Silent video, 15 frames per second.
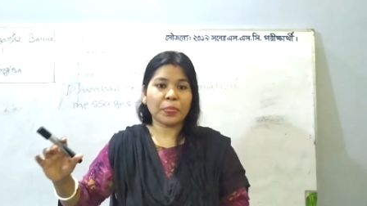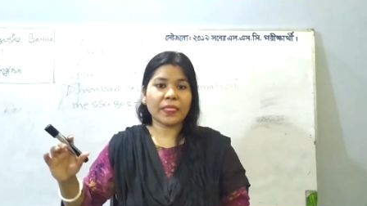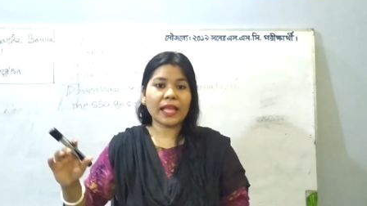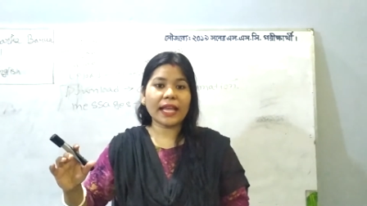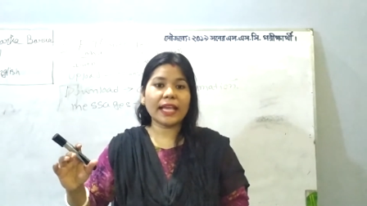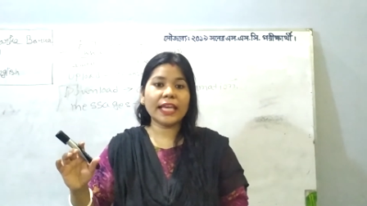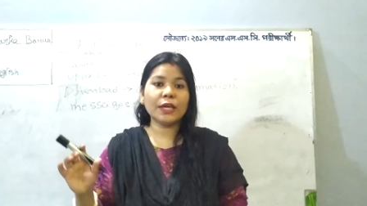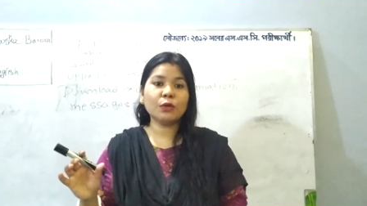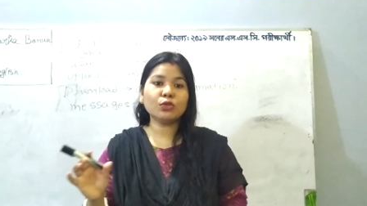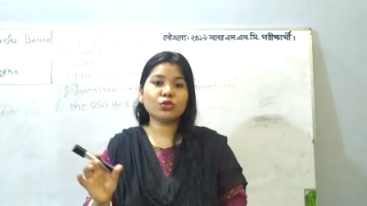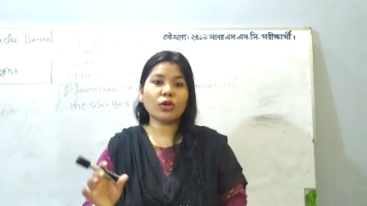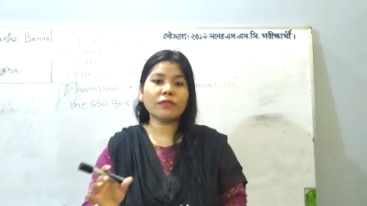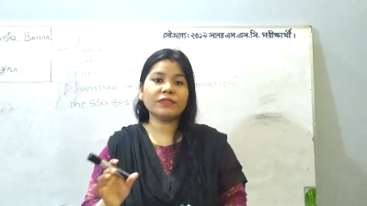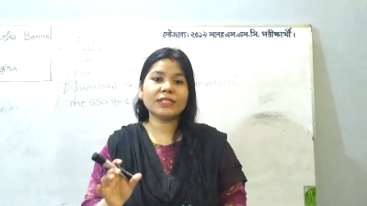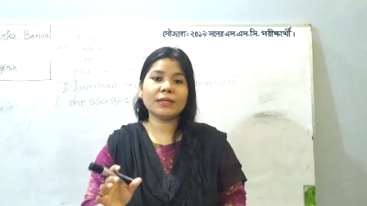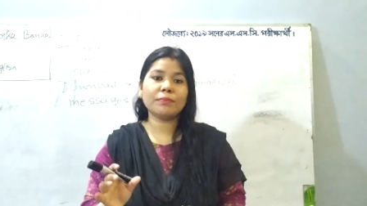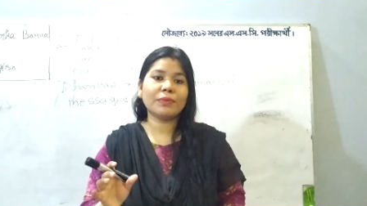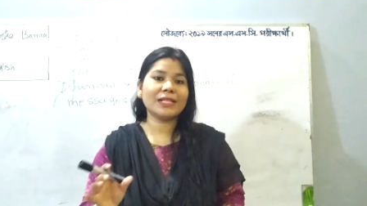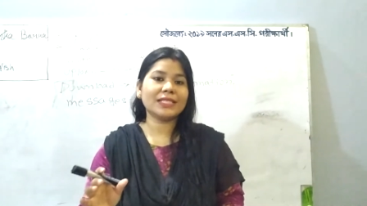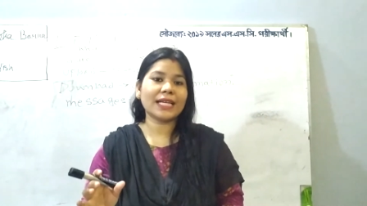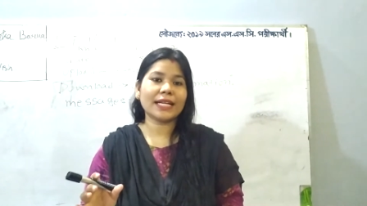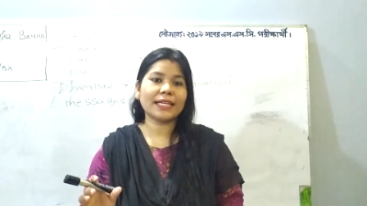The use of
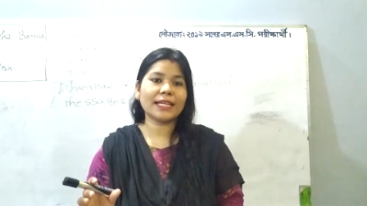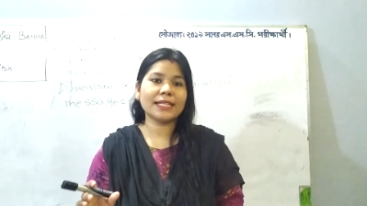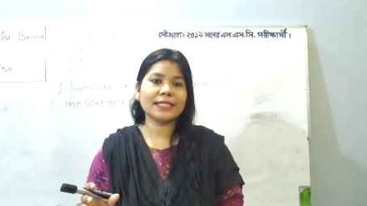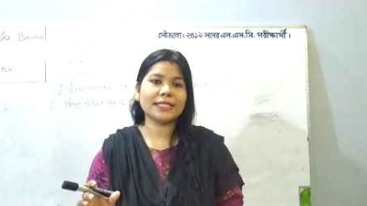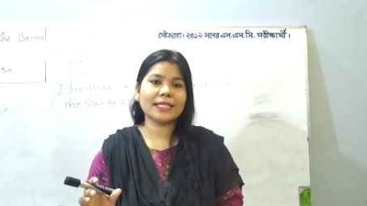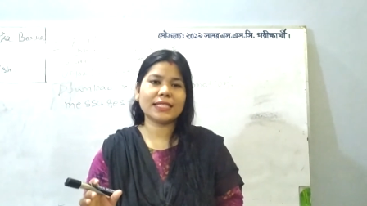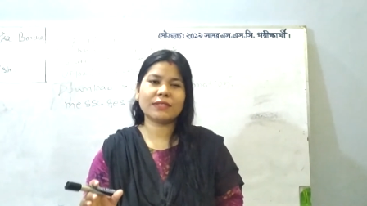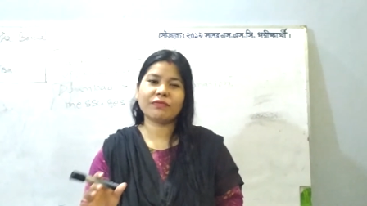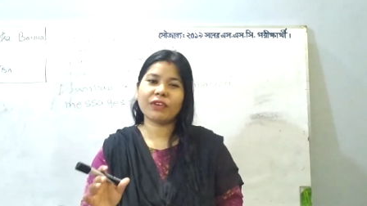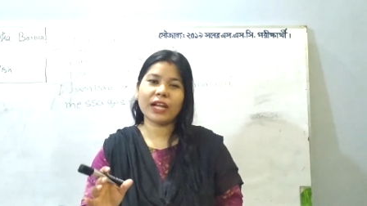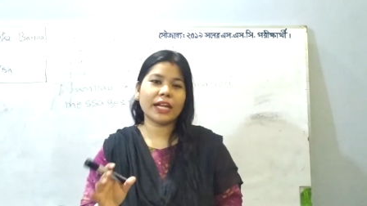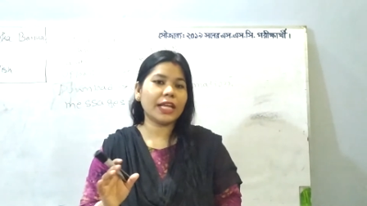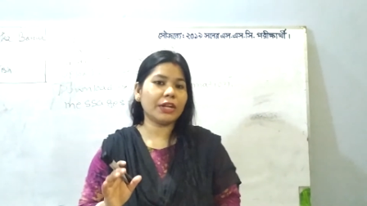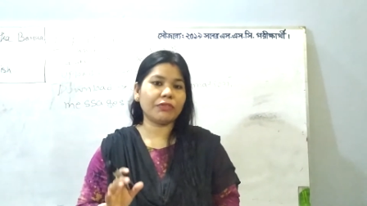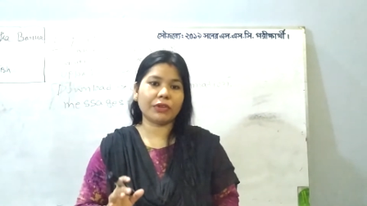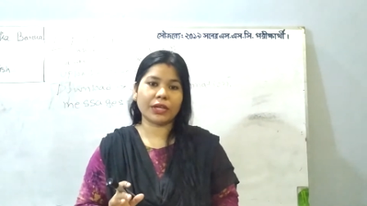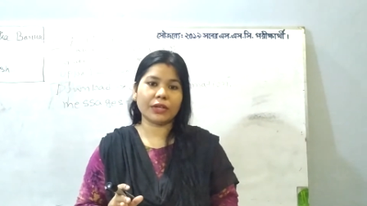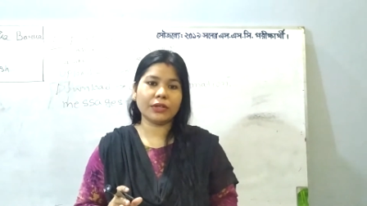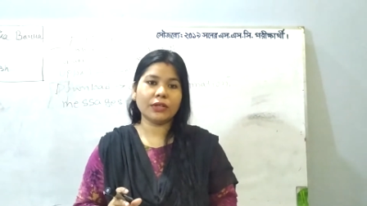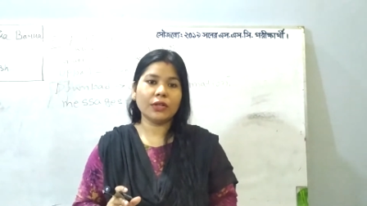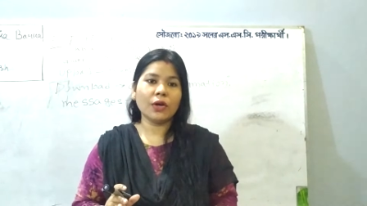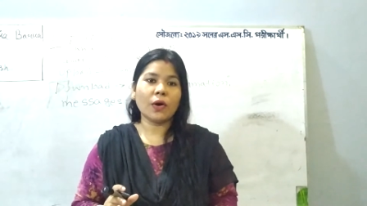simple sentence is very
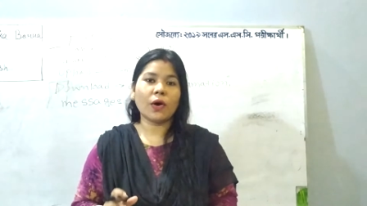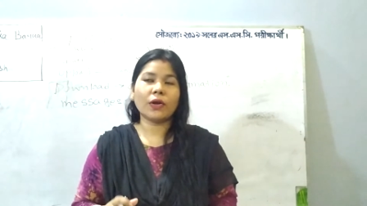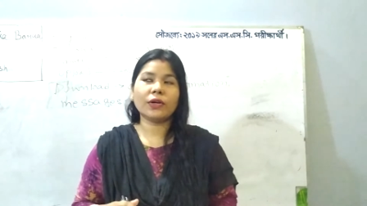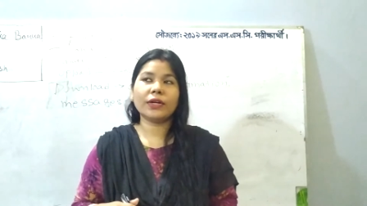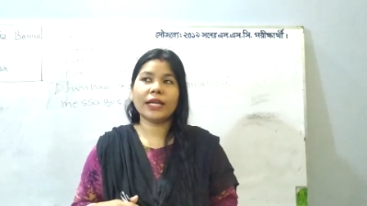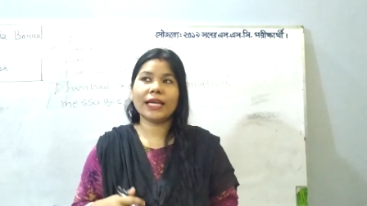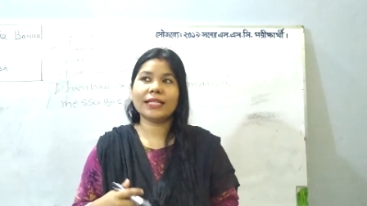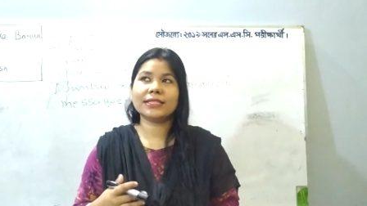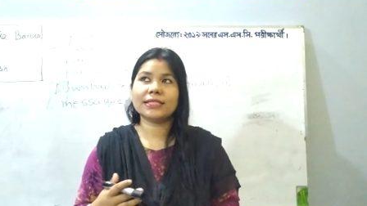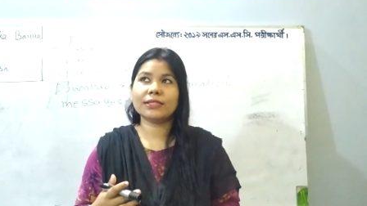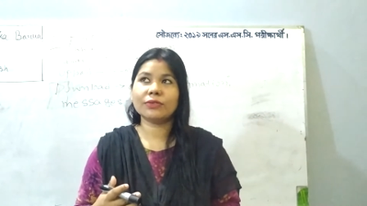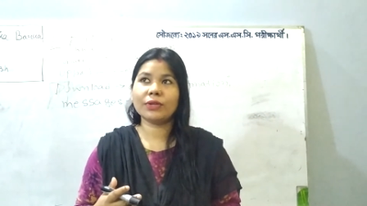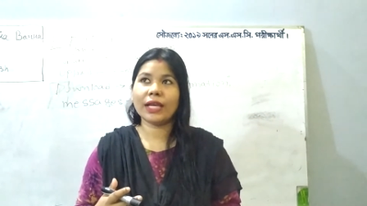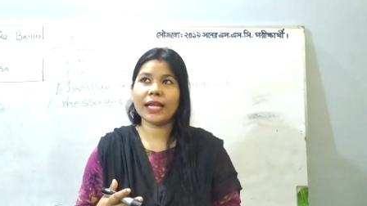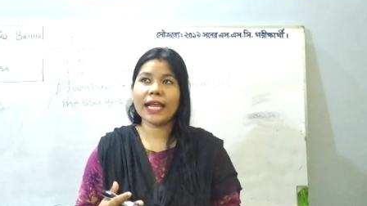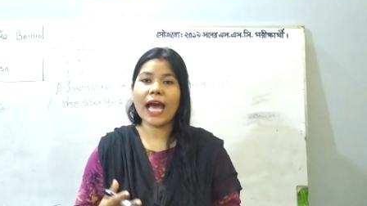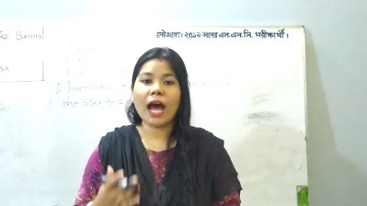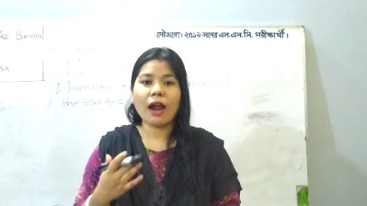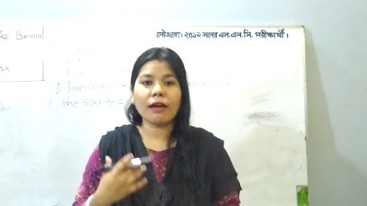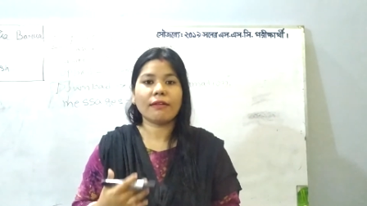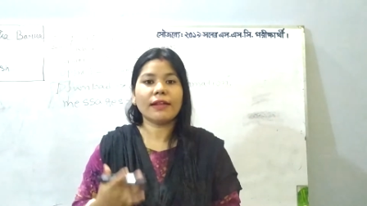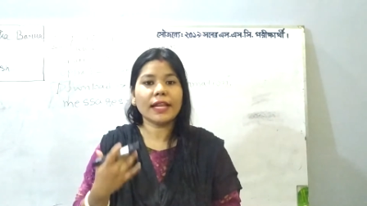rare, or it's really
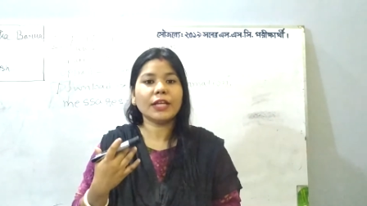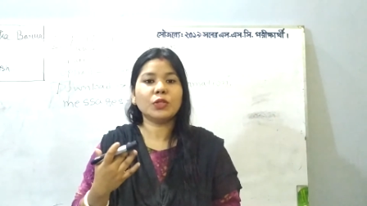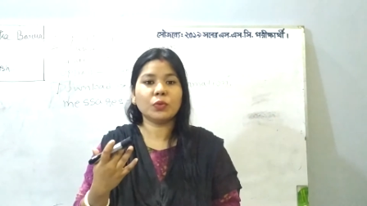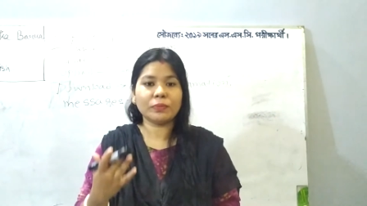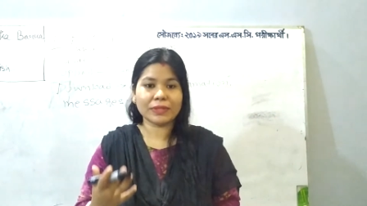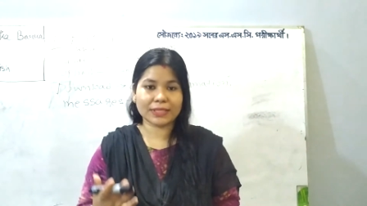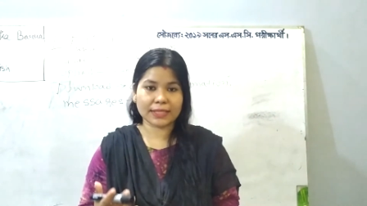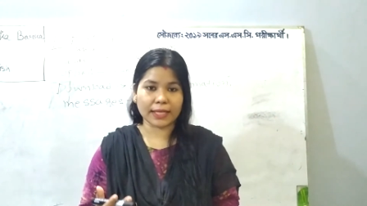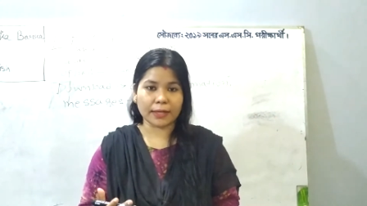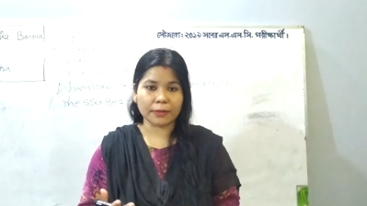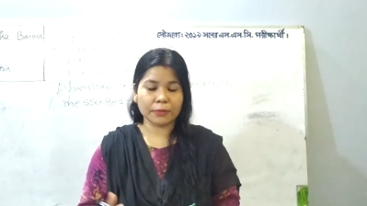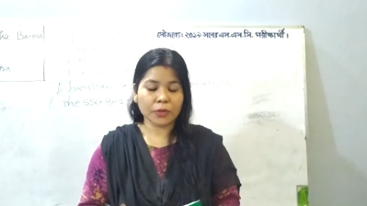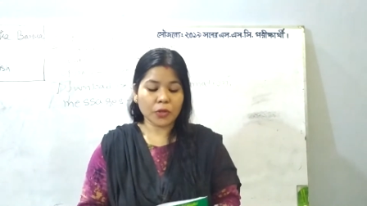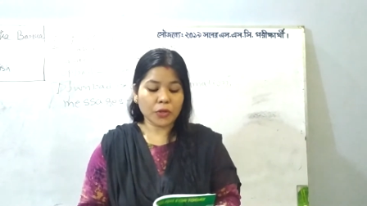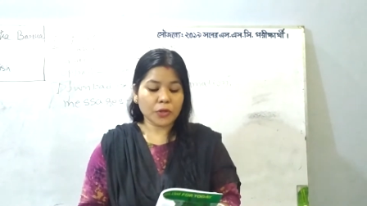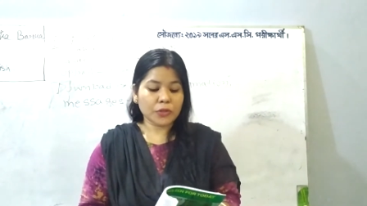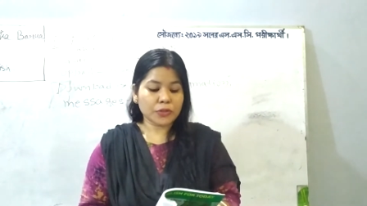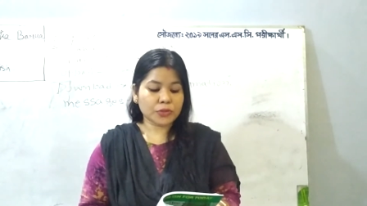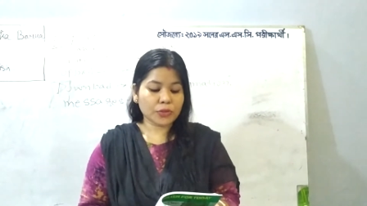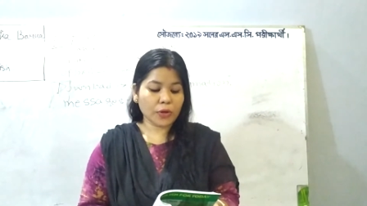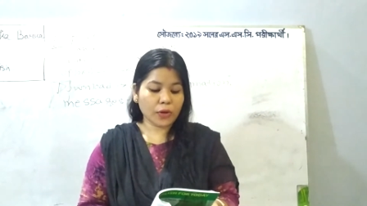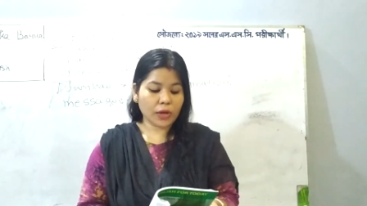hardly to be seen.
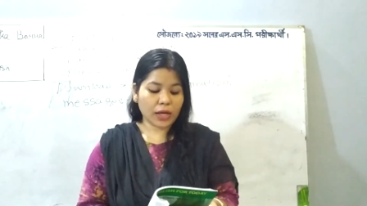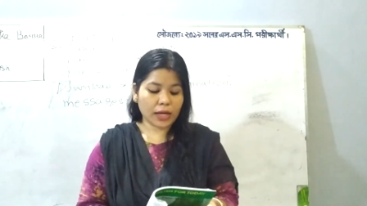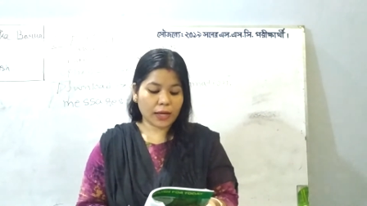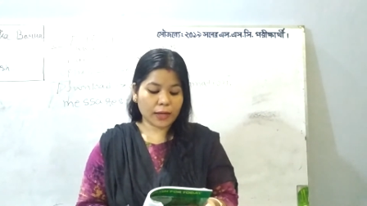So